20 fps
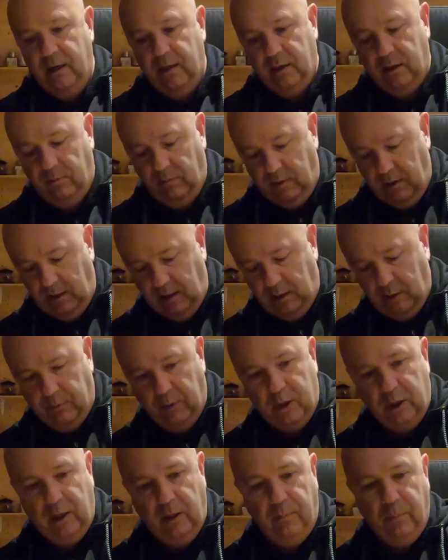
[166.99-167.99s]
So I'm thinking,
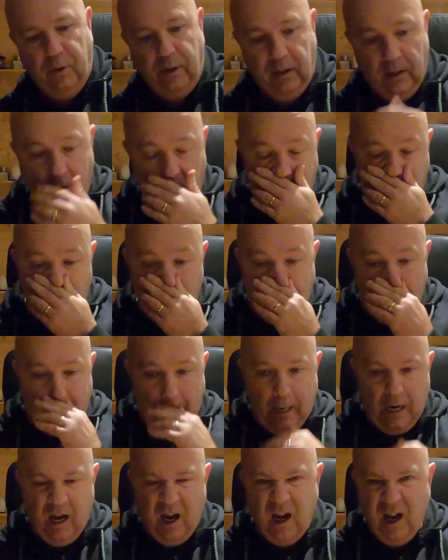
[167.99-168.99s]
especially putting it on
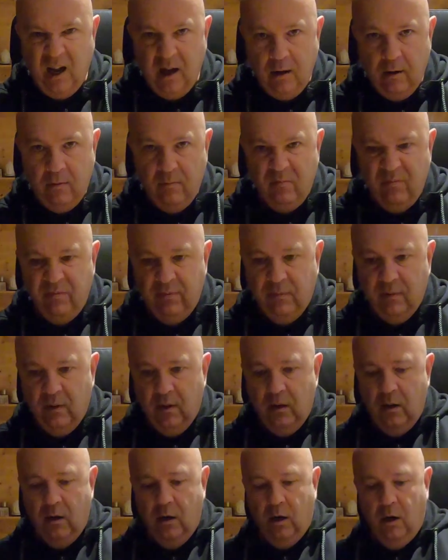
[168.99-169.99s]
the
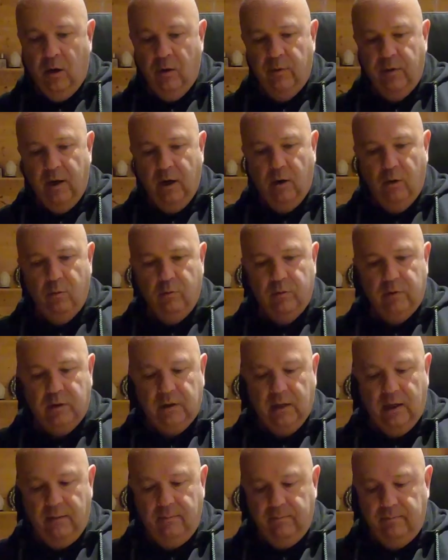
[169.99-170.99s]
old